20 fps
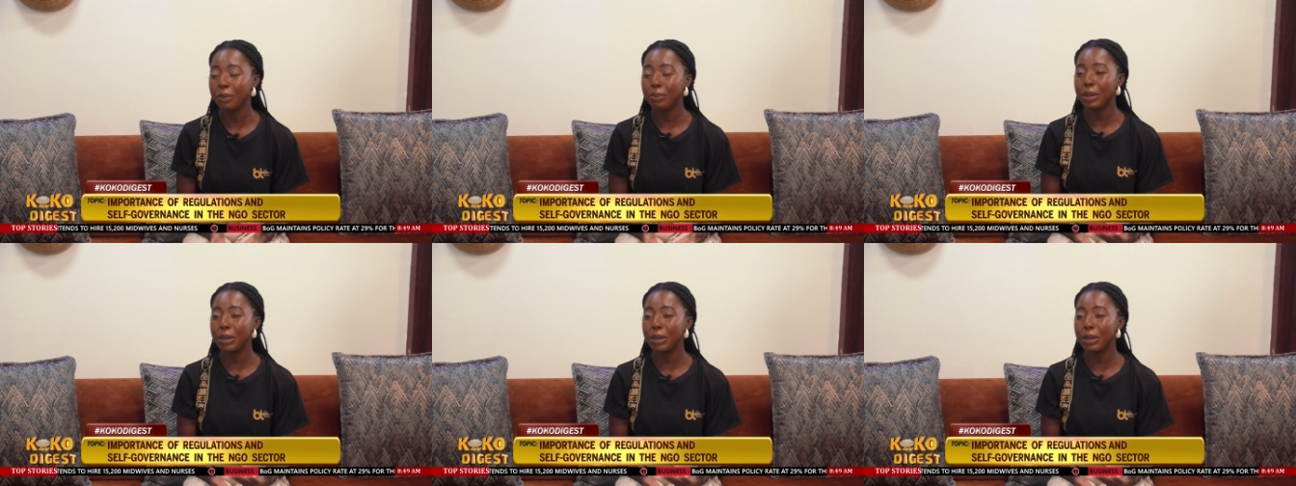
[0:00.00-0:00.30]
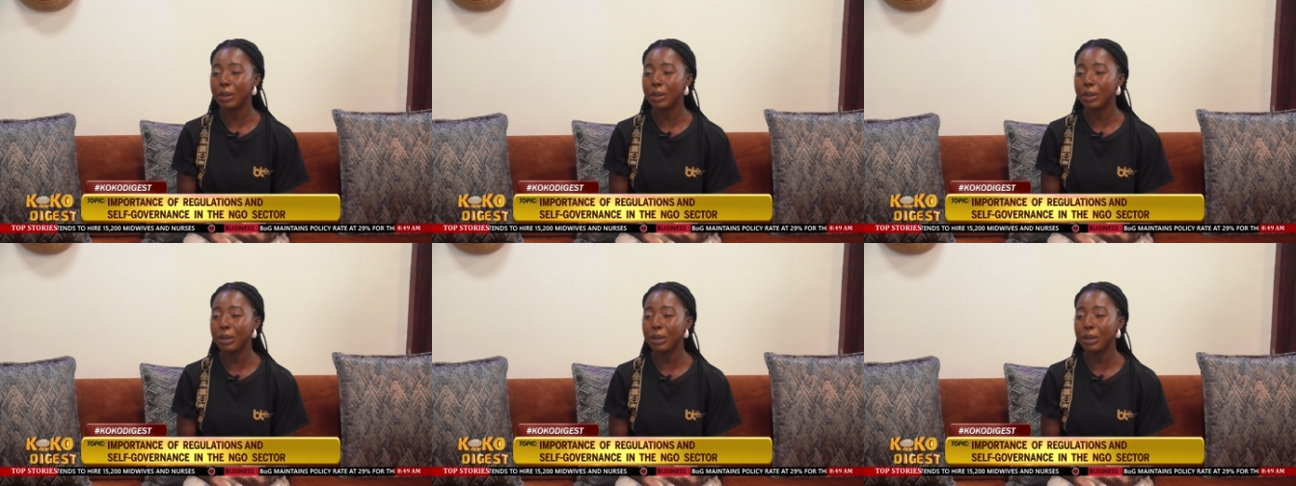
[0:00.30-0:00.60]
because
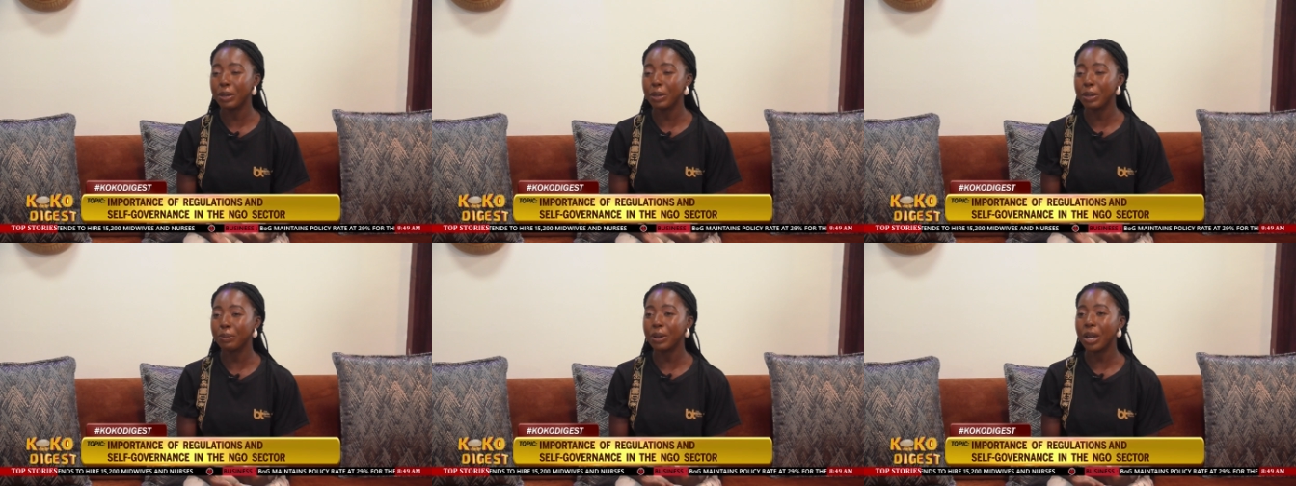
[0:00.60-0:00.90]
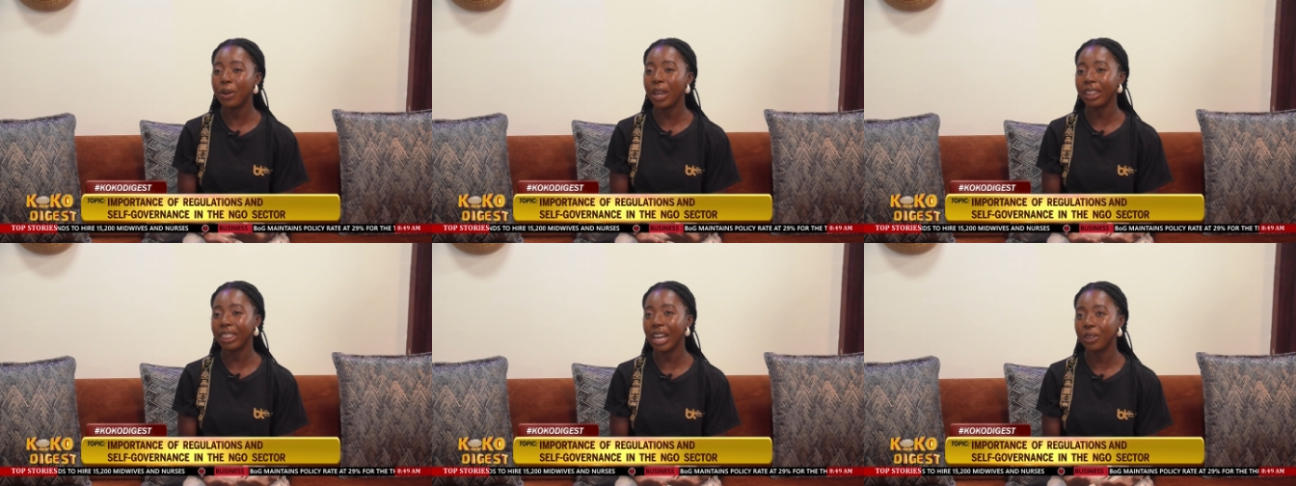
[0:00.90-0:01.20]
the
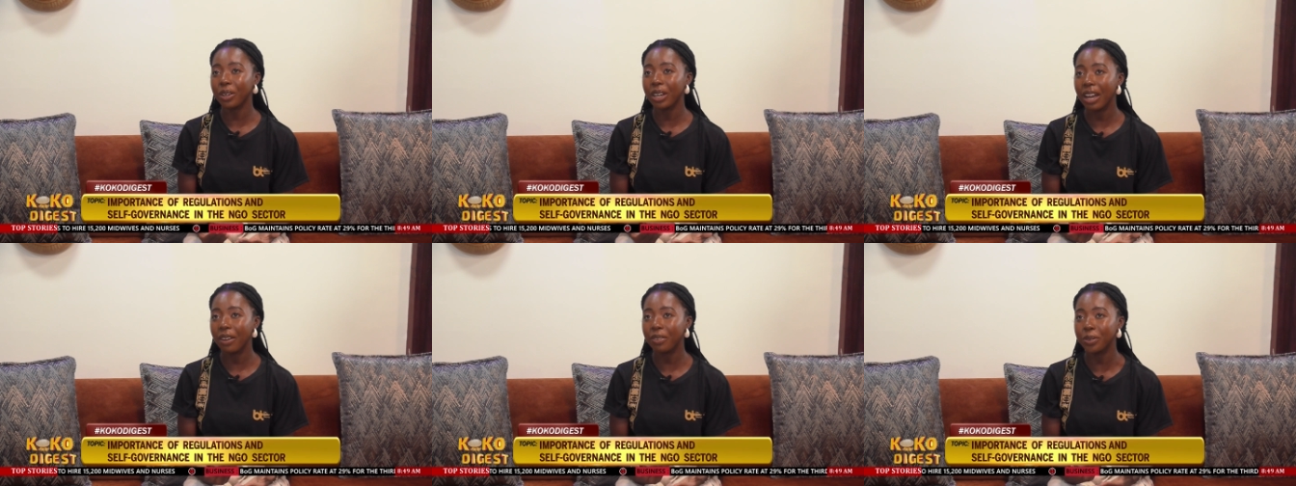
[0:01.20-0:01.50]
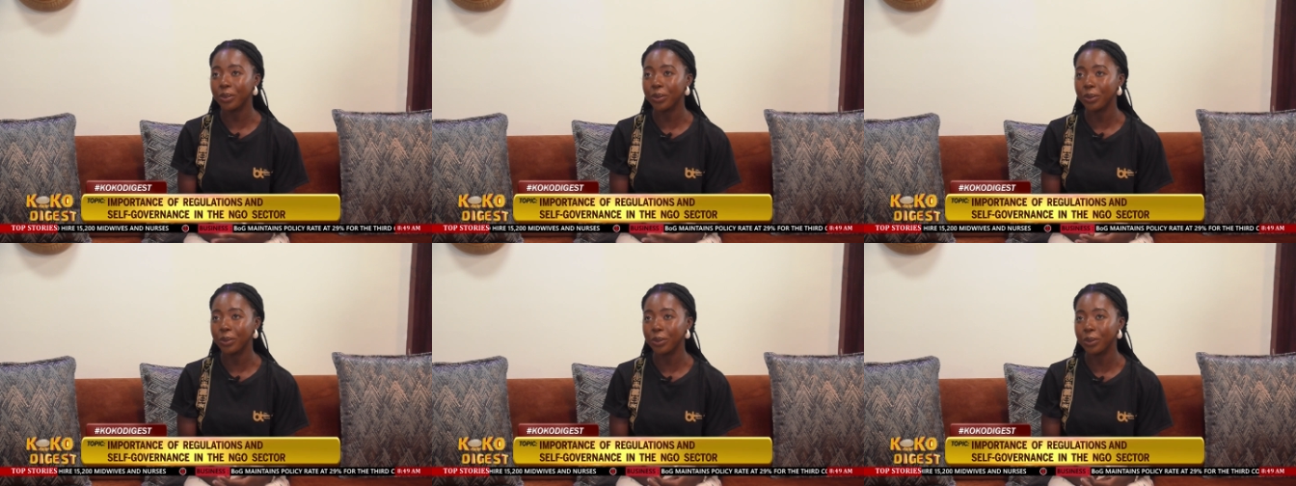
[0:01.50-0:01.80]
paperwork that
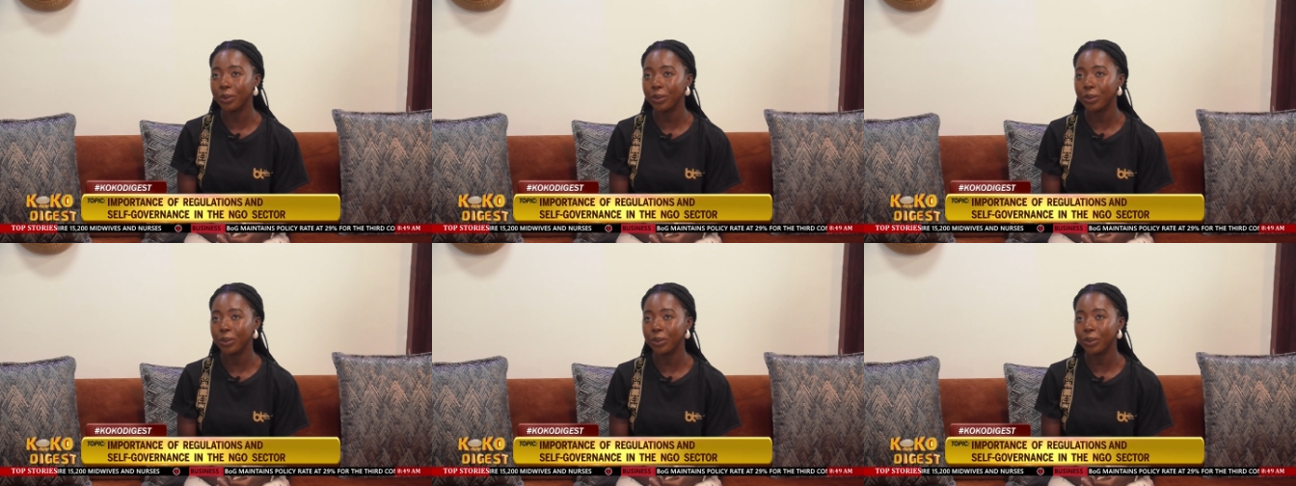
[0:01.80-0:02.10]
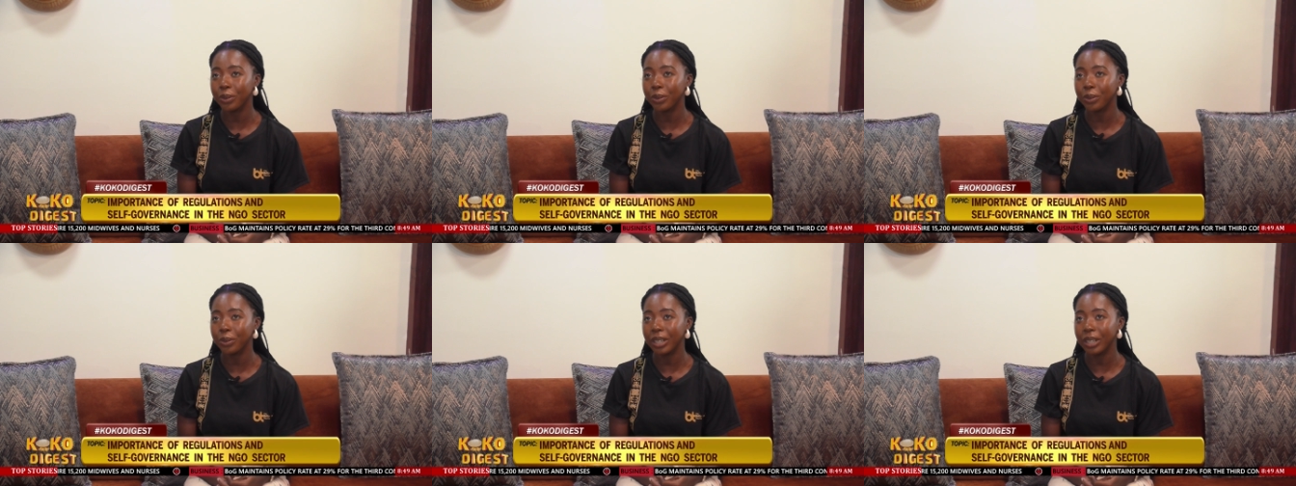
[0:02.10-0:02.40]
you have to
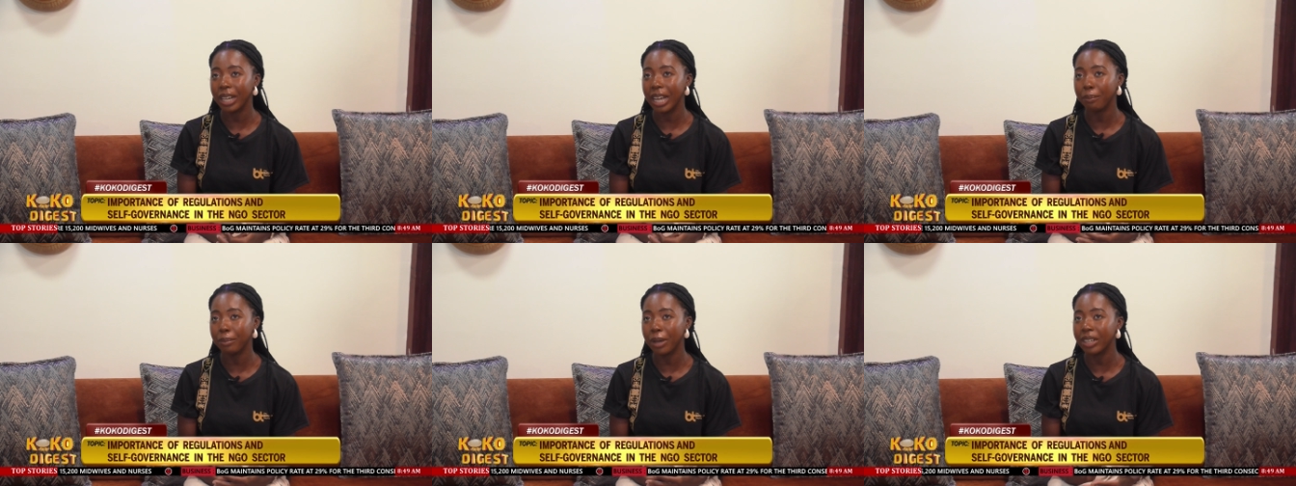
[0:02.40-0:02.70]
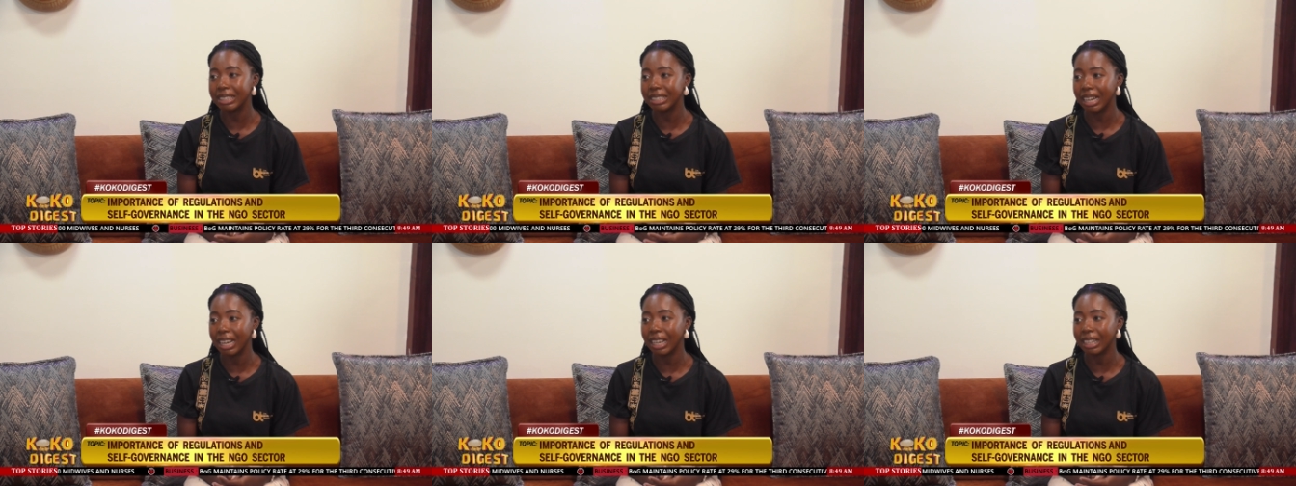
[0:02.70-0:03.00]
do,
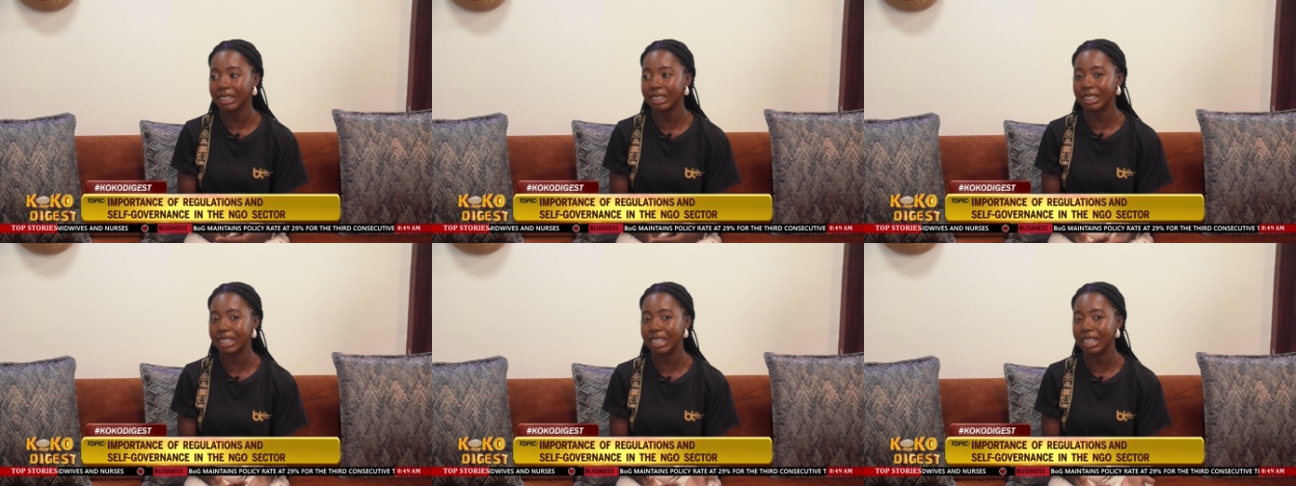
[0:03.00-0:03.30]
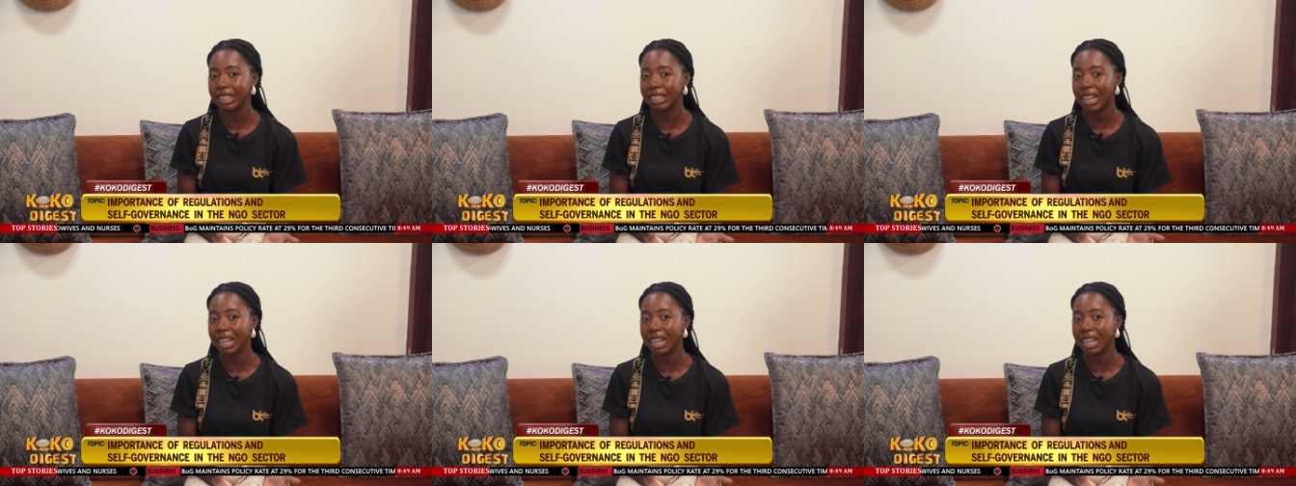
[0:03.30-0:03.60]
like about
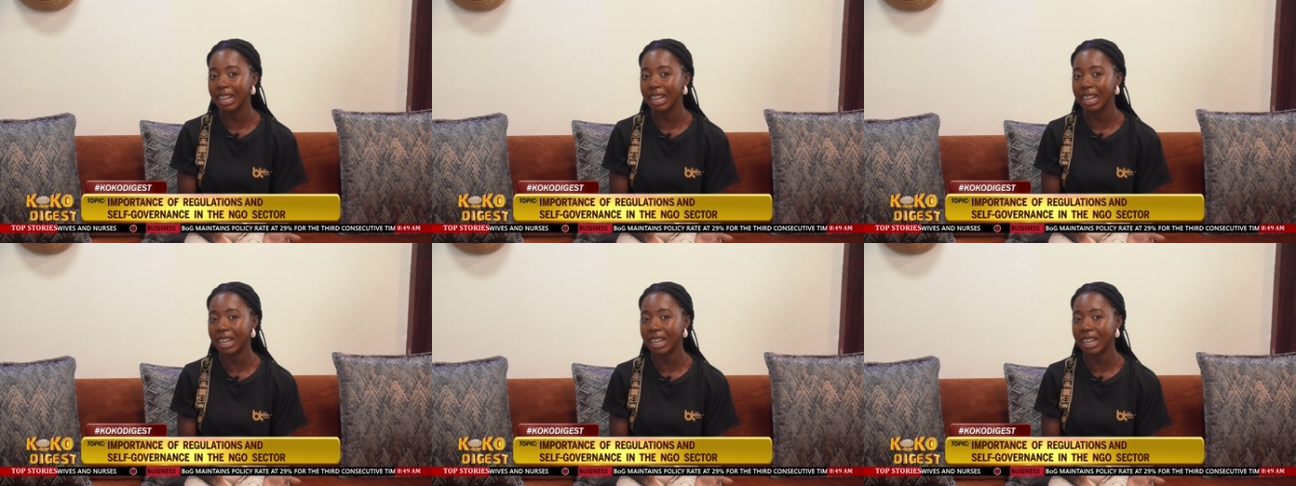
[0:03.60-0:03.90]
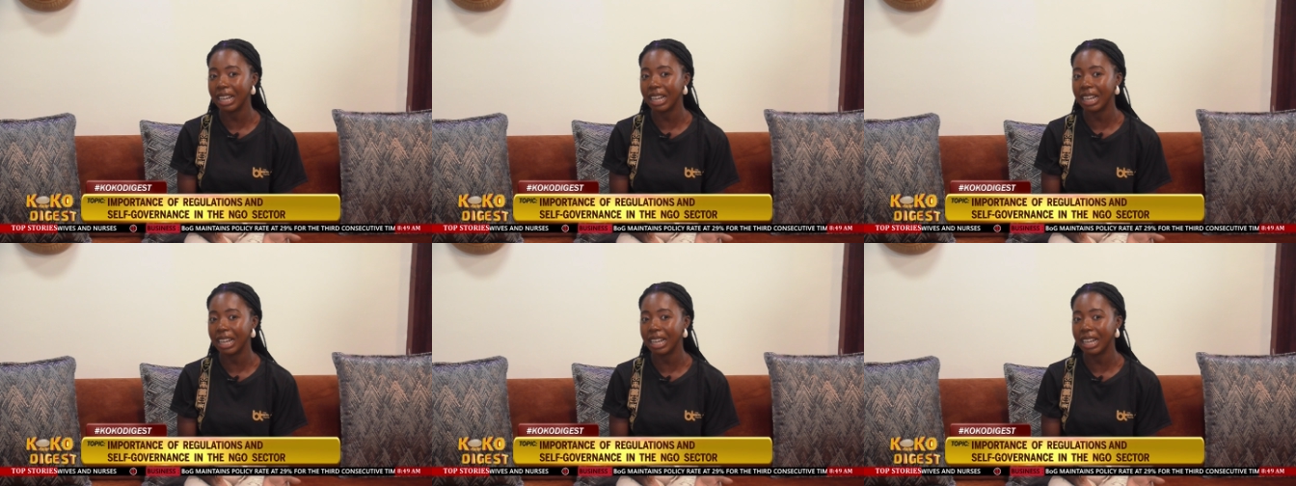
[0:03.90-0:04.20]
data,
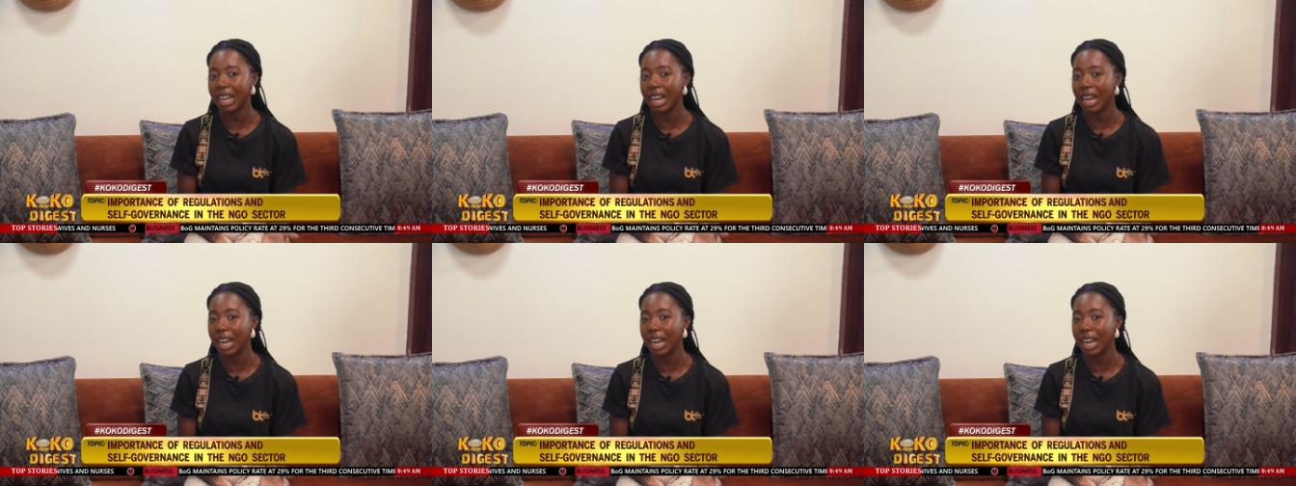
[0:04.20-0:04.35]
ten mm.